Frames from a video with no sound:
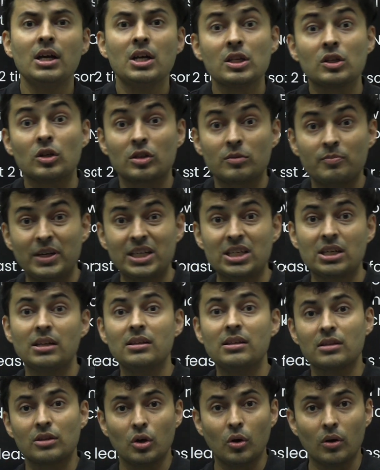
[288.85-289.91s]
So especially
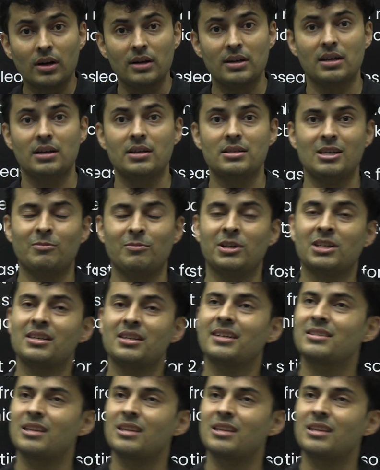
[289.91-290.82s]
the theoretical chapters like